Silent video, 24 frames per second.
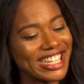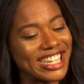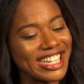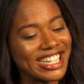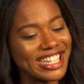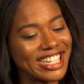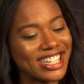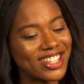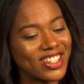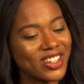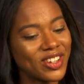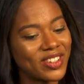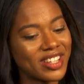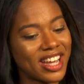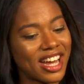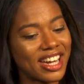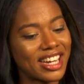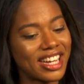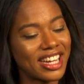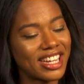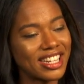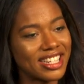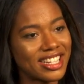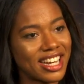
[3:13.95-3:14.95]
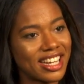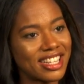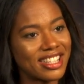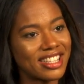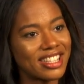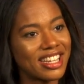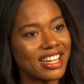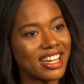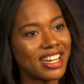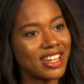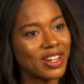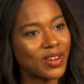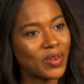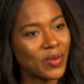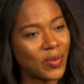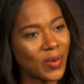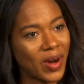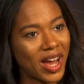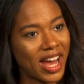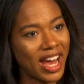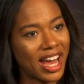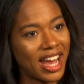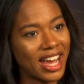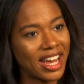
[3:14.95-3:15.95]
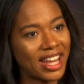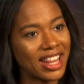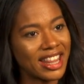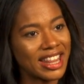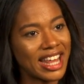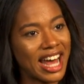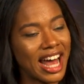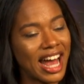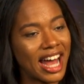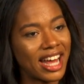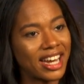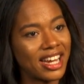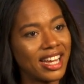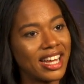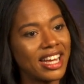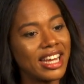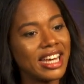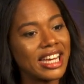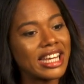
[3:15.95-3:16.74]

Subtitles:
he just knows how to condense it in a way that